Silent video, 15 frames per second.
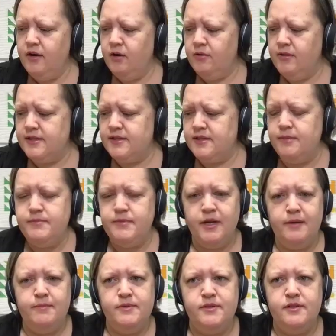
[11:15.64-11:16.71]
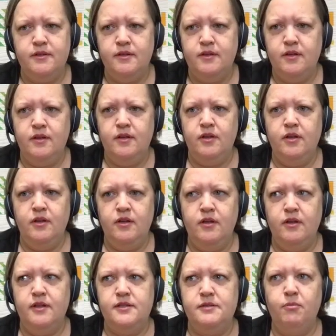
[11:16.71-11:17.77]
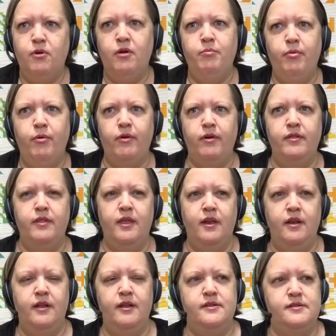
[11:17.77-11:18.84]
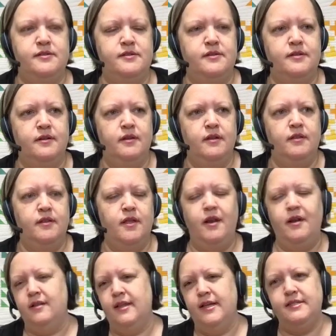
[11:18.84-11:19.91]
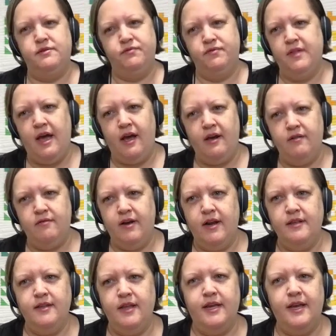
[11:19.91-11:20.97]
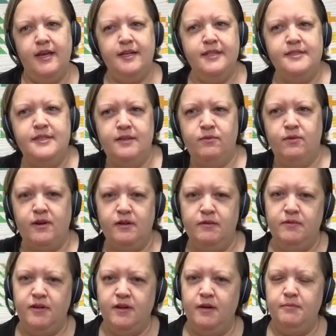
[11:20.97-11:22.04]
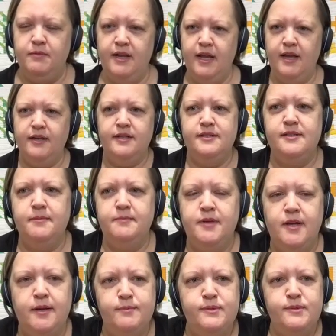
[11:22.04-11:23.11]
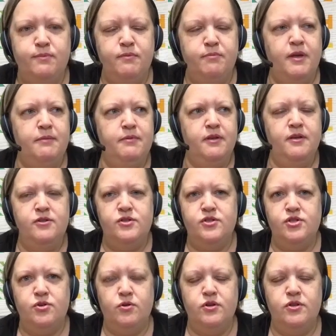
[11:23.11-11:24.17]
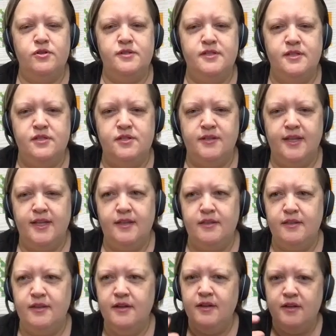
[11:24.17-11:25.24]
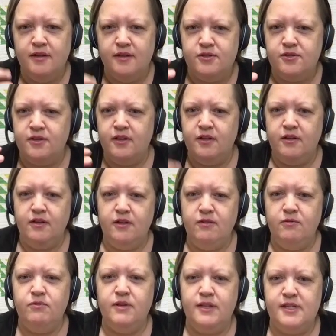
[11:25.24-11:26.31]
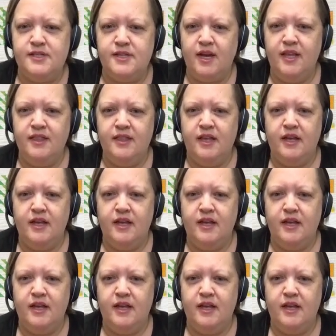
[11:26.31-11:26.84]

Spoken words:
know that sometimes it's more important that it lays flat, right? Like I can see where it can come in handy sometimes, but maybe you just shorten your stitch length so that you really tighten